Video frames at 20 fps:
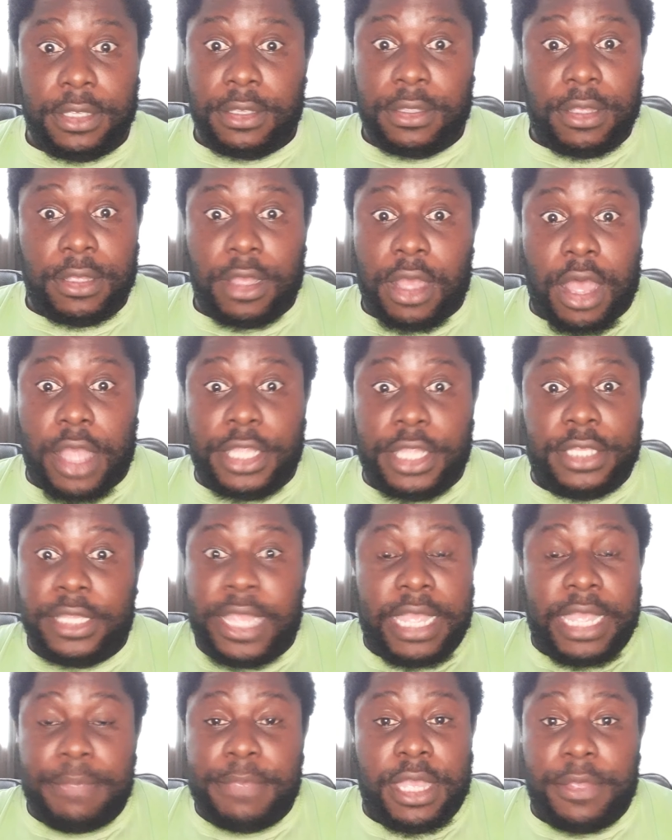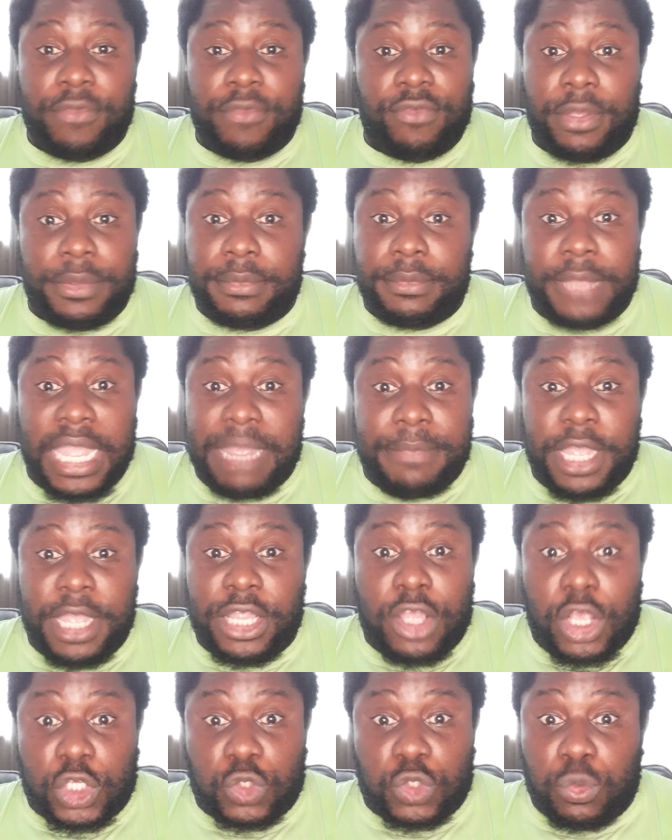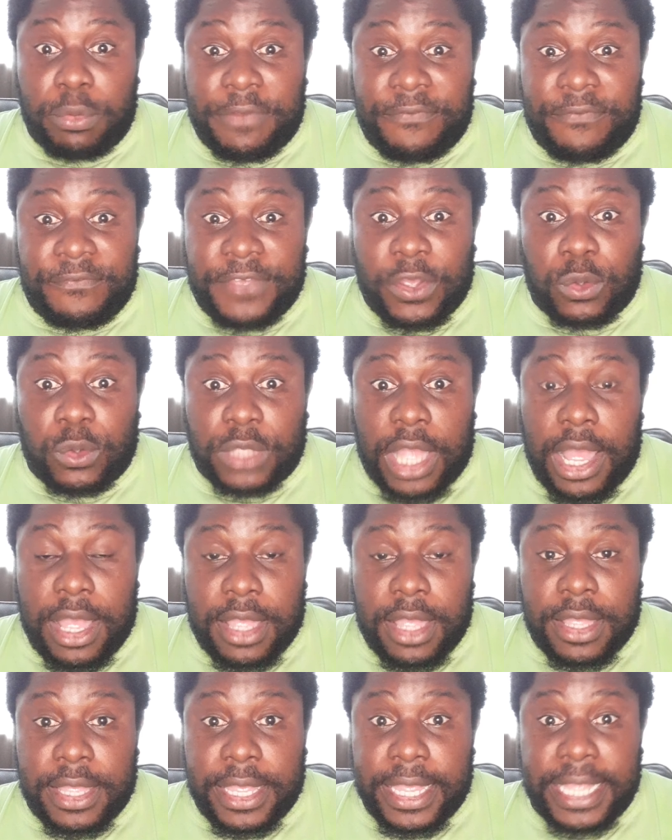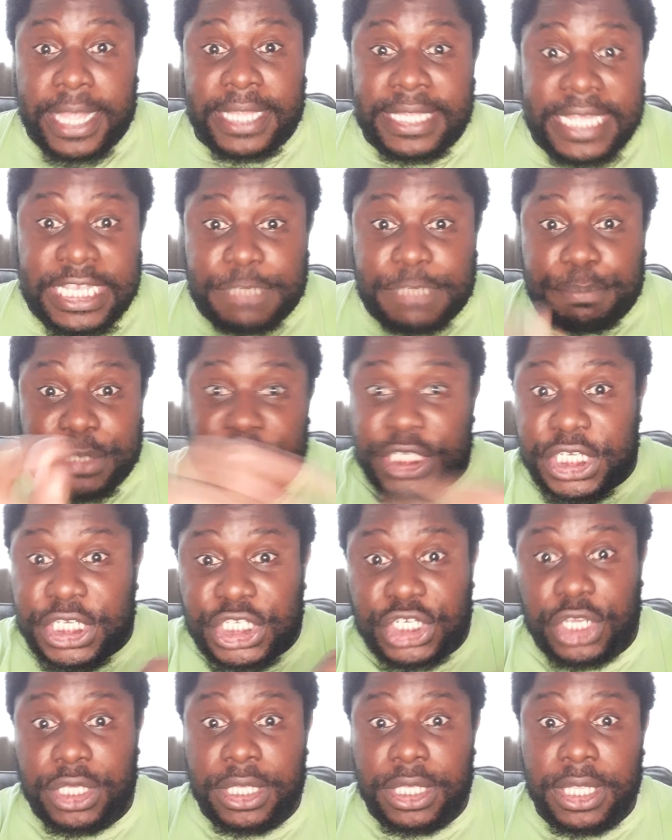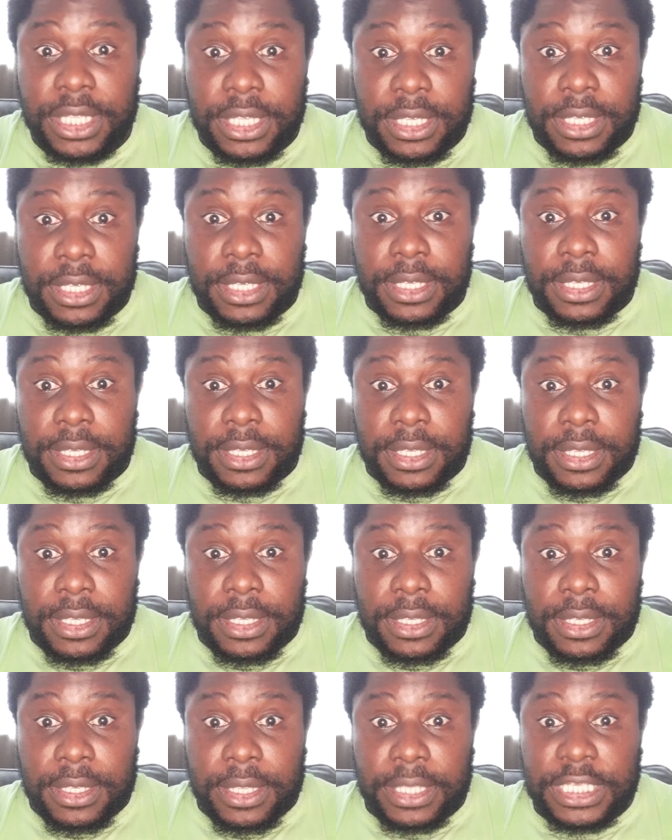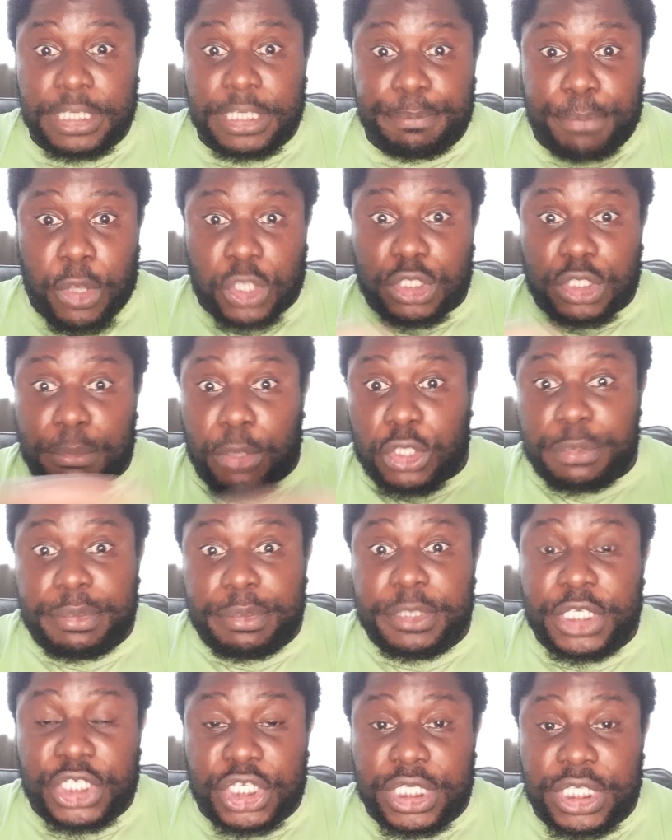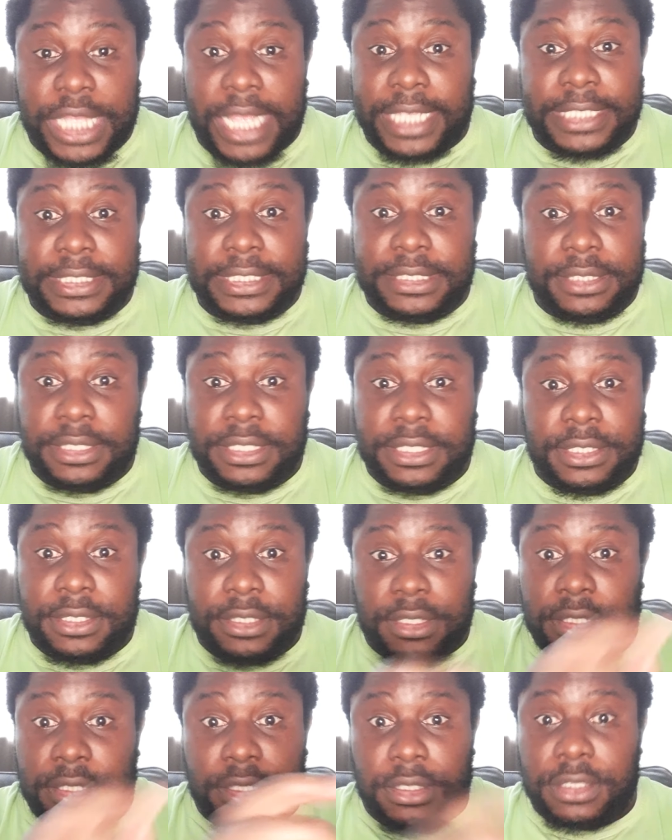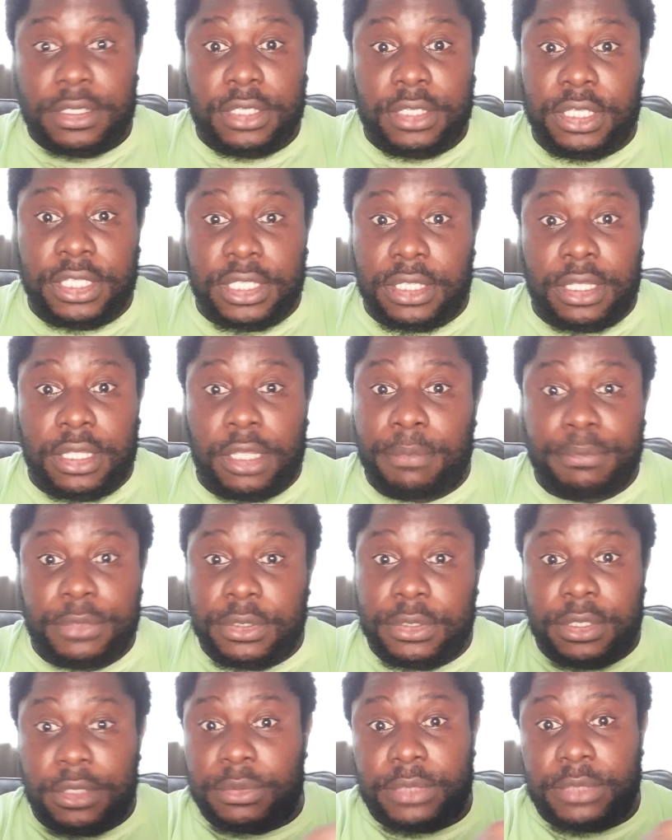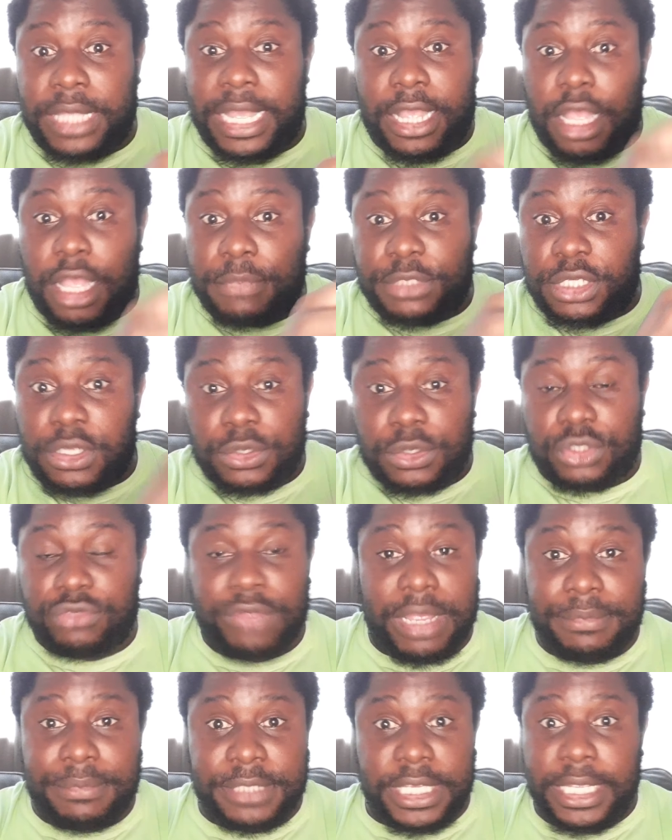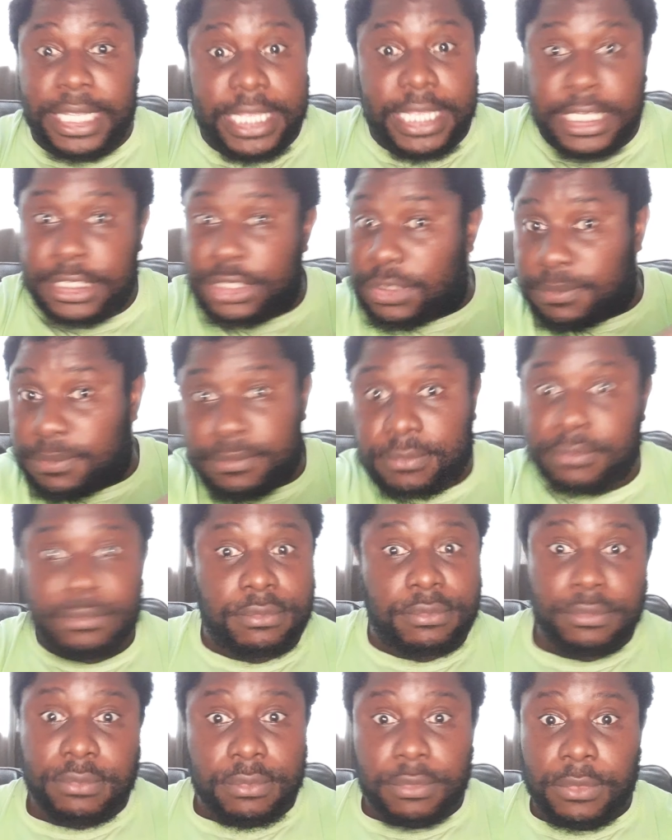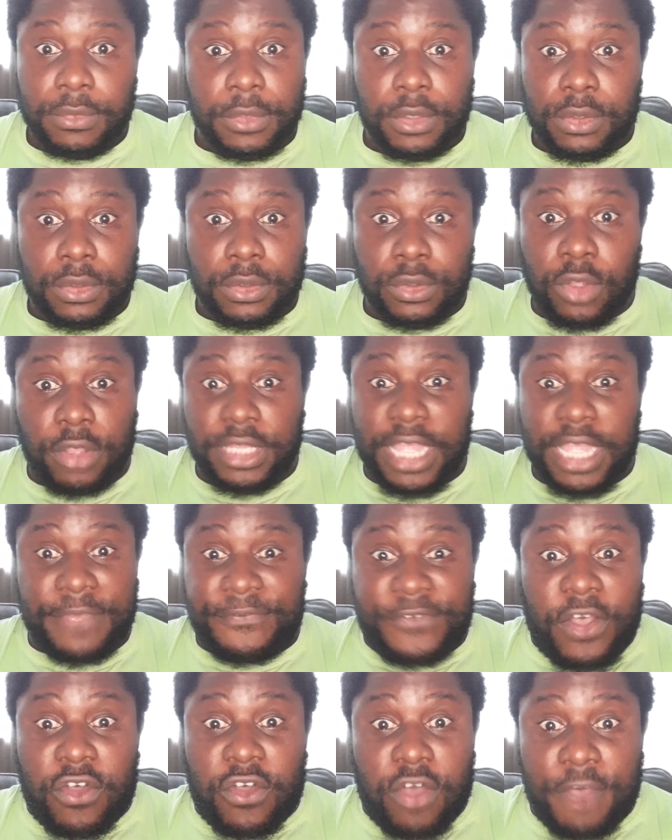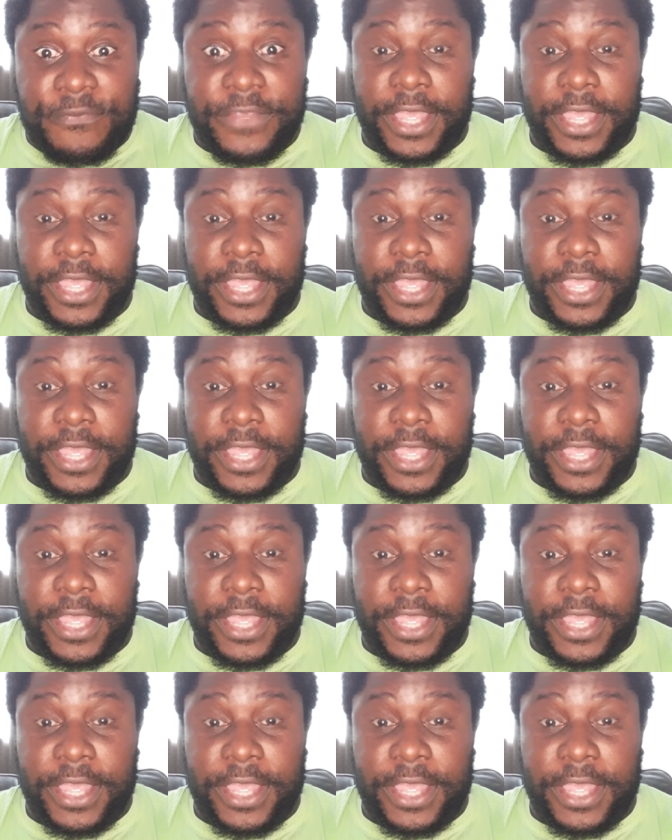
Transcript: Name me an Arsenal midfielder in his position, in his box-to-box position that is gonna that comes close to Ramsey. He's not that far off it.